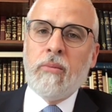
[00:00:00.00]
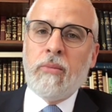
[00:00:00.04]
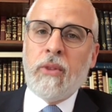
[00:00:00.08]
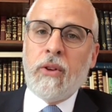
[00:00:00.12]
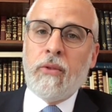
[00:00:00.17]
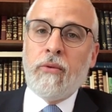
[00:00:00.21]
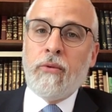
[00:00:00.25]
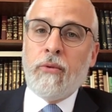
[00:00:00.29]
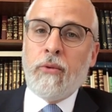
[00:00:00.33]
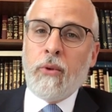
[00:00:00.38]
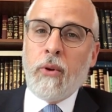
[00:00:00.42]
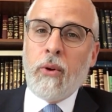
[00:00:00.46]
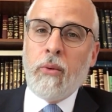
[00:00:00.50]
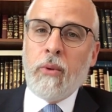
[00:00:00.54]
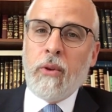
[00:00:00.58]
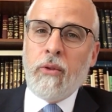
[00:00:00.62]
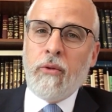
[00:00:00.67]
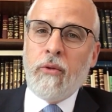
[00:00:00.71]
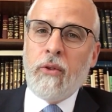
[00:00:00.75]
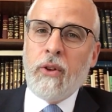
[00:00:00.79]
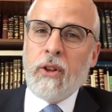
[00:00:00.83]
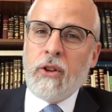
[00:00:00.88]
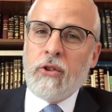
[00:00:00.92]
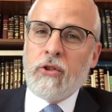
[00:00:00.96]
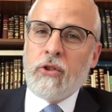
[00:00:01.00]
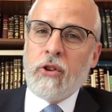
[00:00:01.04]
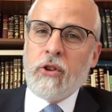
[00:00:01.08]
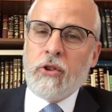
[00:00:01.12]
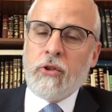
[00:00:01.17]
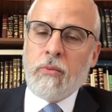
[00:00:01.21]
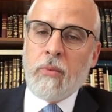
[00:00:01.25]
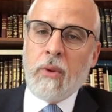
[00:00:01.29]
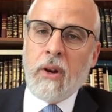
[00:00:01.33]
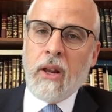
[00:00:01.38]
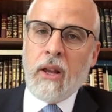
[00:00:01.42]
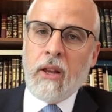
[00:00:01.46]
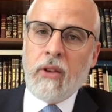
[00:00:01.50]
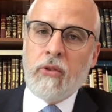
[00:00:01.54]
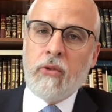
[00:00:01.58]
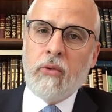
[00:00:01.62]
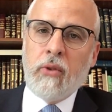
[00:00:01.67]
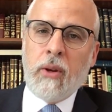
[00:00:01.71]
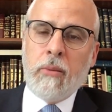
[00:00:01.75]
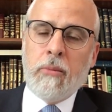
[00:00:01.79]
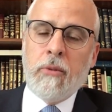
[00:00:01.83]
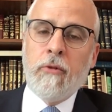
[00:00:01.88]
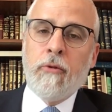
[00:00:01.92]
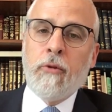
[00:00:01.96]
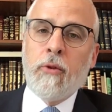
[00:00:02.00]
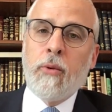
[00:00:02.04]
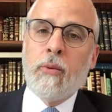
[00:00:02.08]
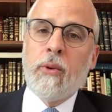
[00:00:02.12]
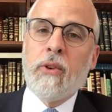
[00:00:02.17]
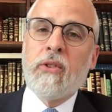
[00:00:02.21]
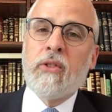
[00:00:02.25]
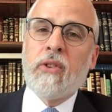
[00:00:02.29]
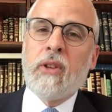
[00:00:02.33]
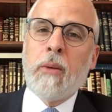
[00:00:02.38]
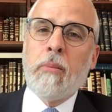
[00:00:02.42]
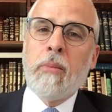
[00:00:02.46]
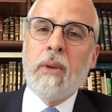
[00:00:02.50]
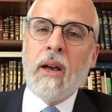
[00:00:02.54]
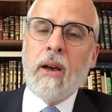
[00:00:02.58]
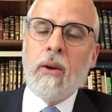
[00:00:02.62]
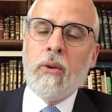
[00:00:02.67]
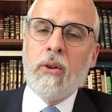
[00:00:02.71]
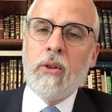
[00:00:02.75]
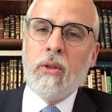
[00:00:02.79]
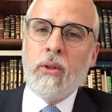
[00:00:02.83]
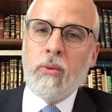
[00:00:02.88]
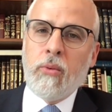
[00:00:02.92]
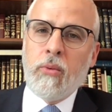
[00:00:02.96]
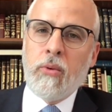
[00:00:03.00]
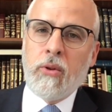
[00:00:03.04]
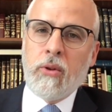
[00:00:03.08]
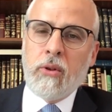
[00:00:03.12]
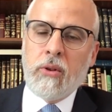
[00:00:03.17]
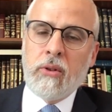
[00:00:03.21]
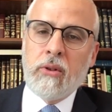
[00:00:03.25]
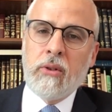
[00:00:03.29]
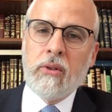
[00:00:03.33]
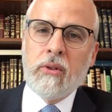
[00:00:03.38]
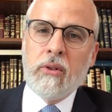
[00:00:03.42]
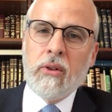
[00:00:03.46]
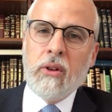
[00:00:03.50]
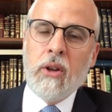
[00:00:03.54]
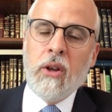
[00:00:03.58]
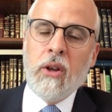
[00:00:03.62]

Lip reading: Before we finish the Shemona Esrei, before we step out in the world,